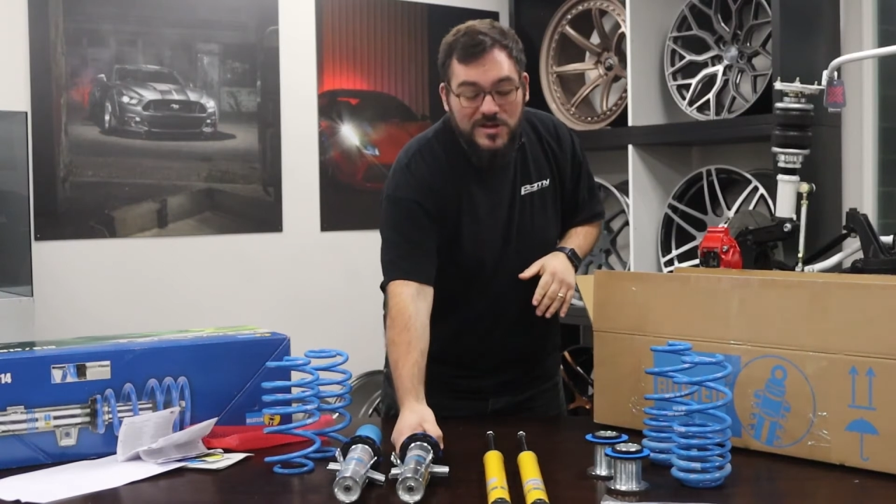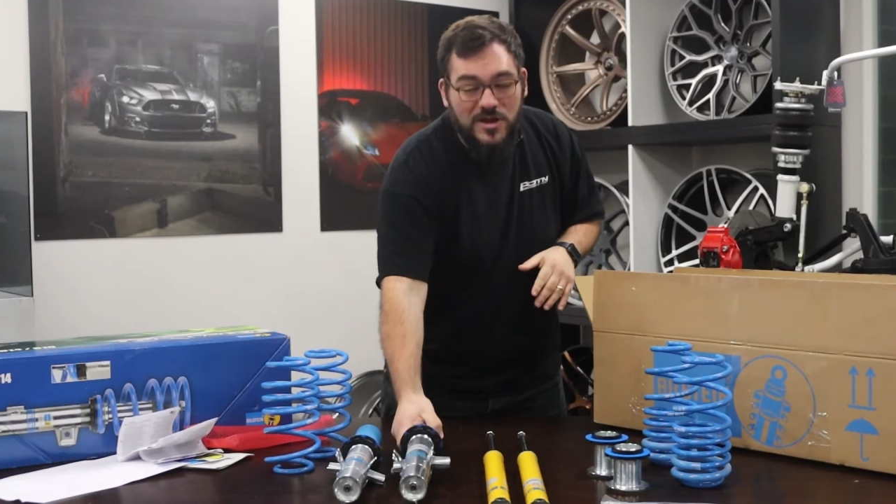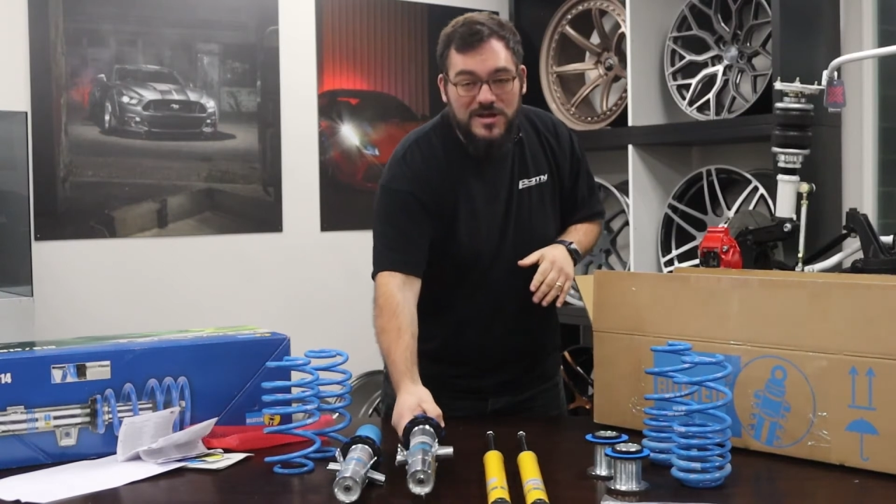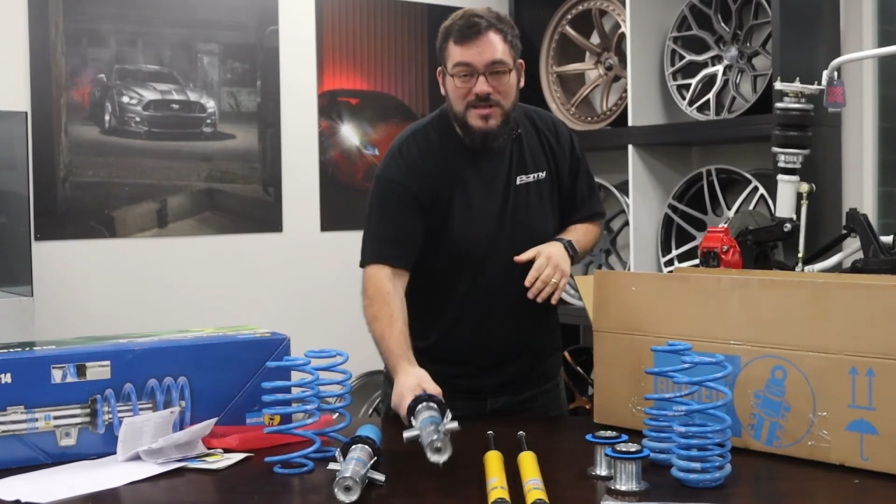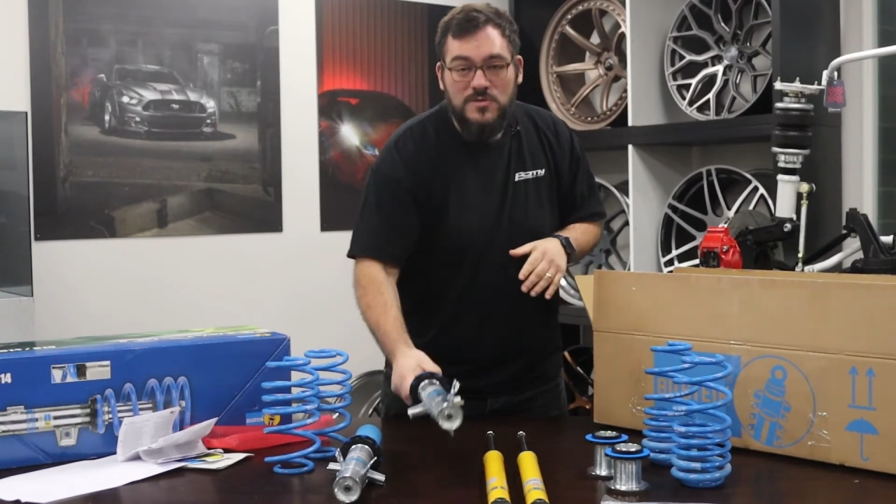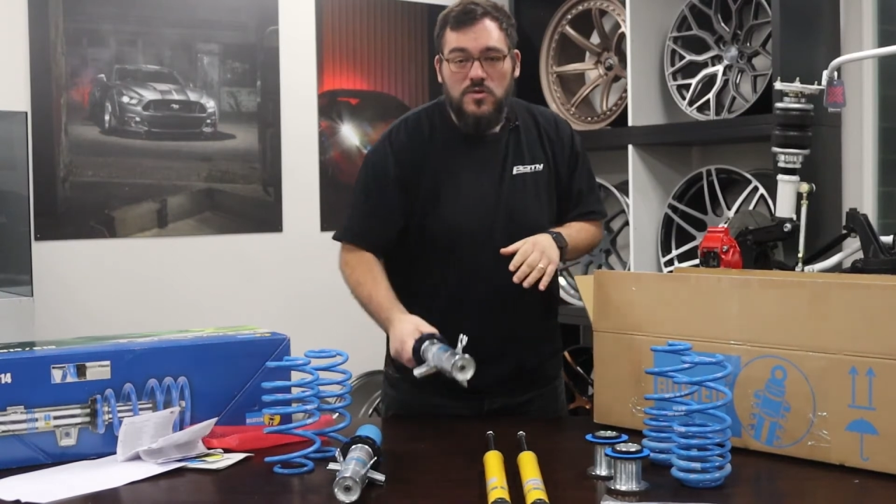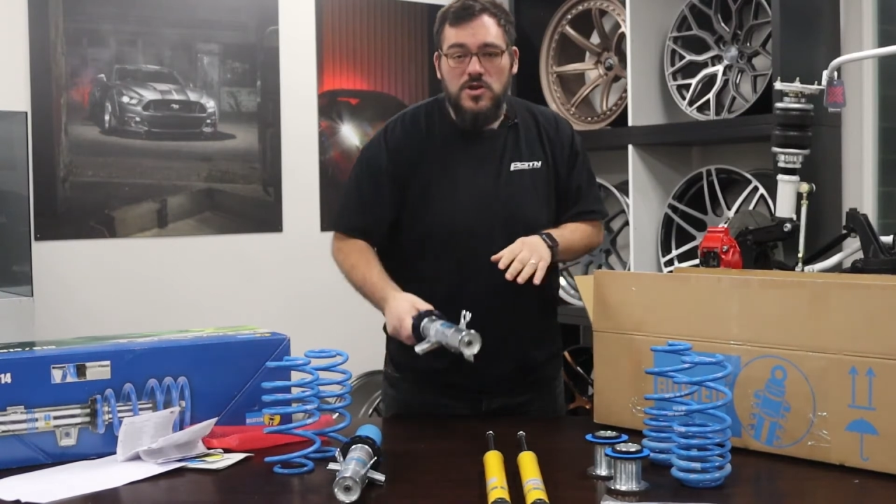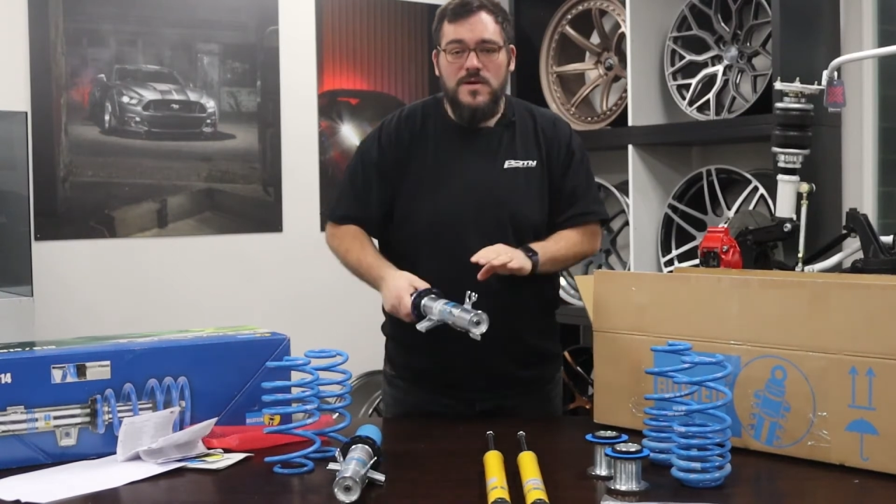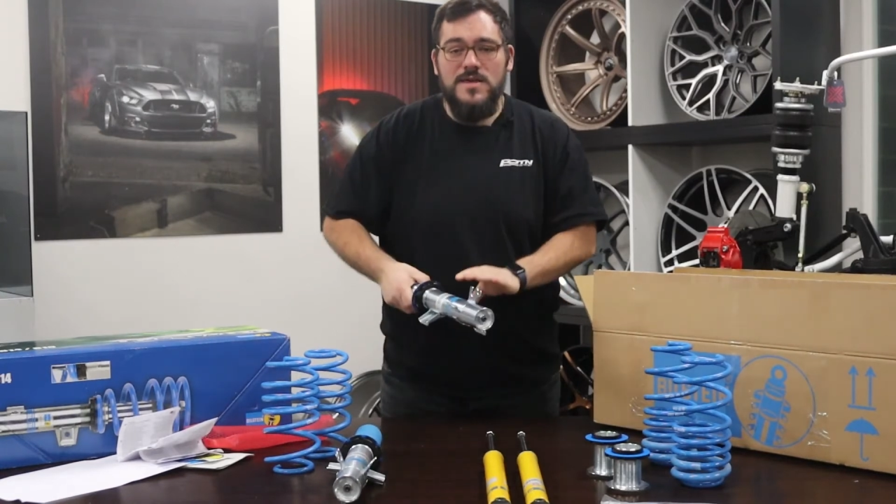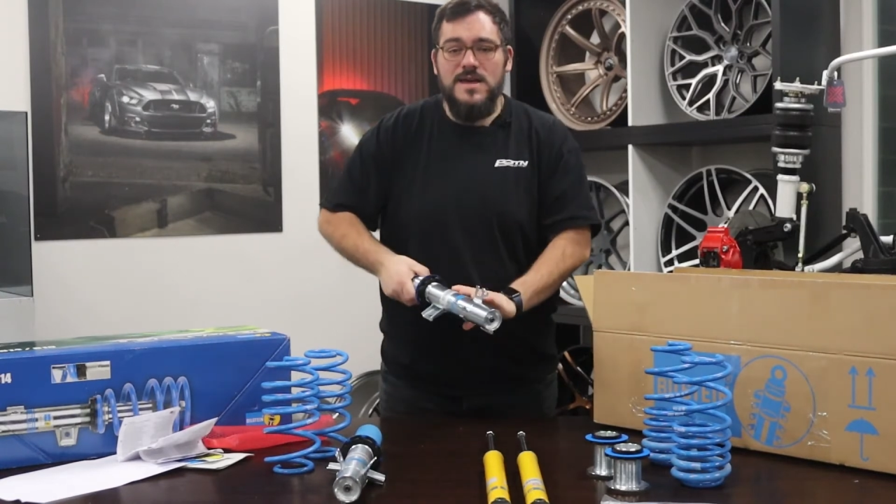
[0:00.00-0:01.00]
we don't need to
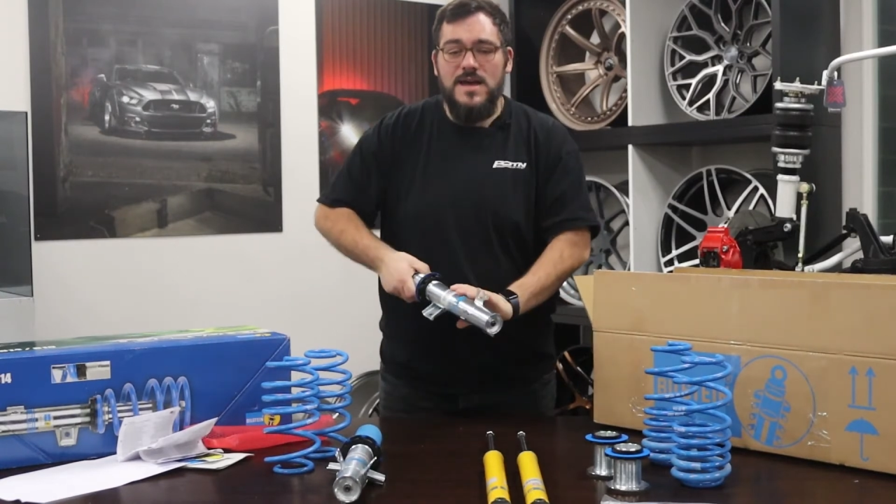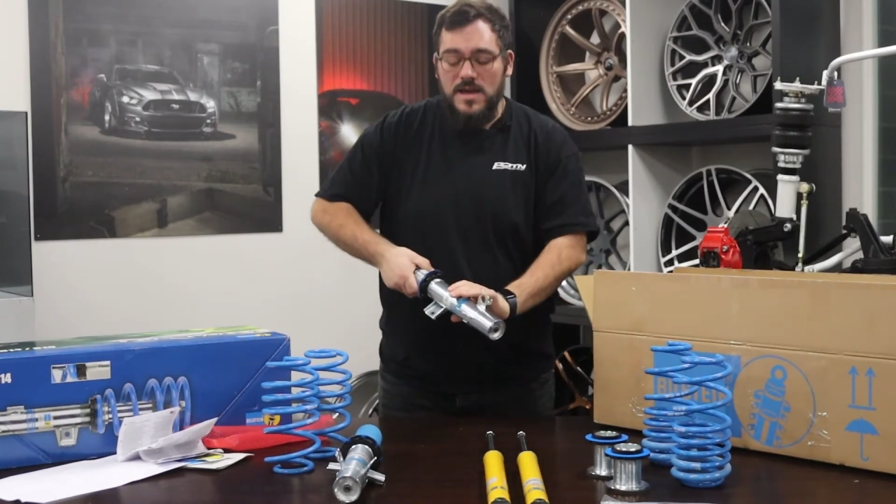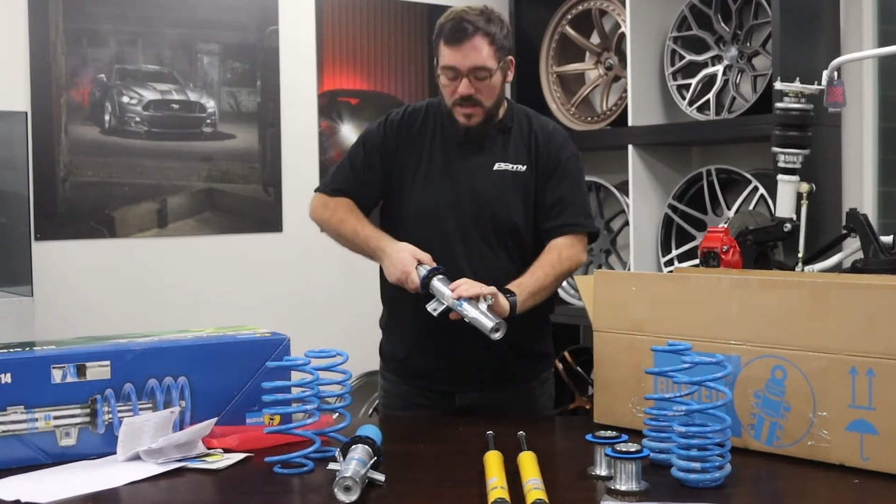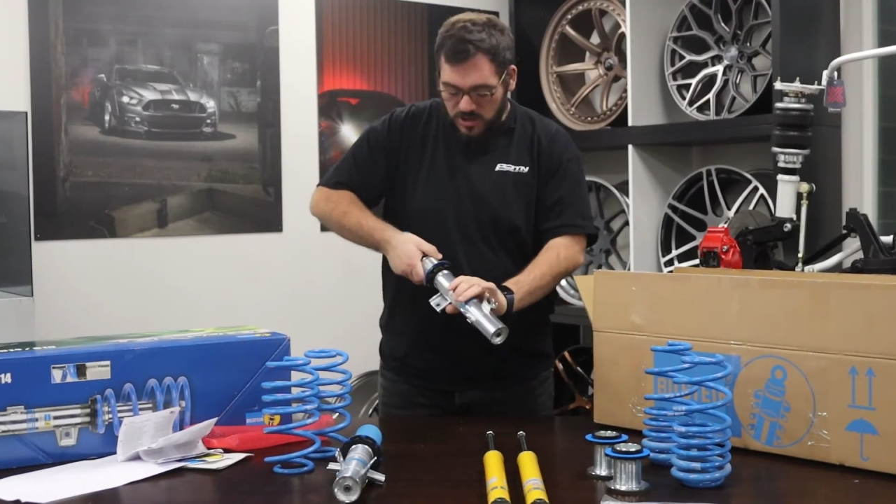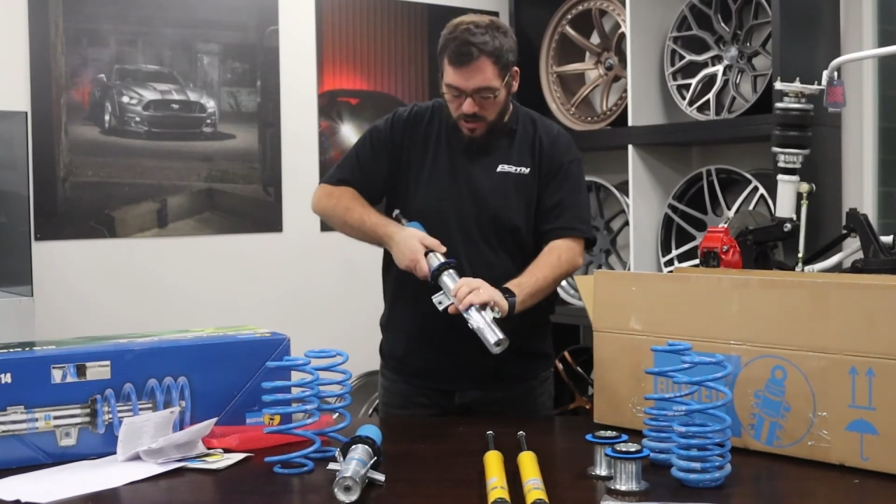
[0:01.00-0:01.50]
worry about that,